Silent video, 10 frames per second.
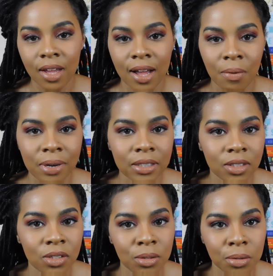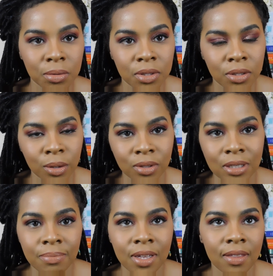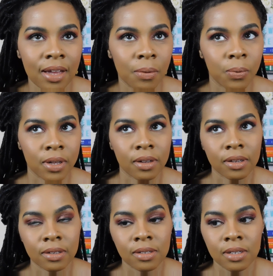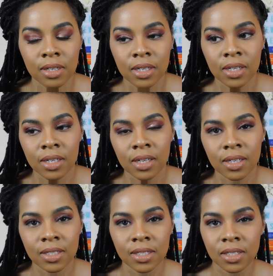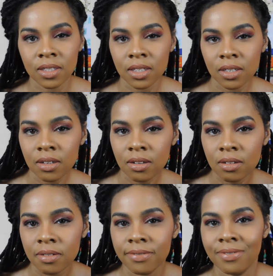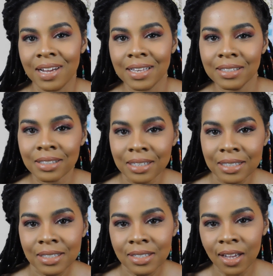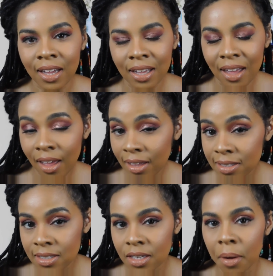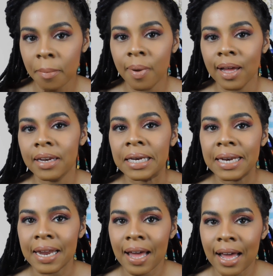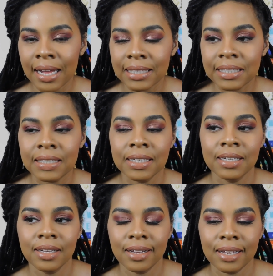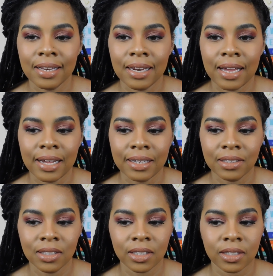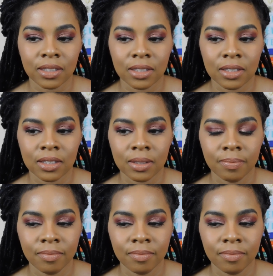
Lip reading: I wanted to do, you know, something that was still Valentine's Day-esque, but not like just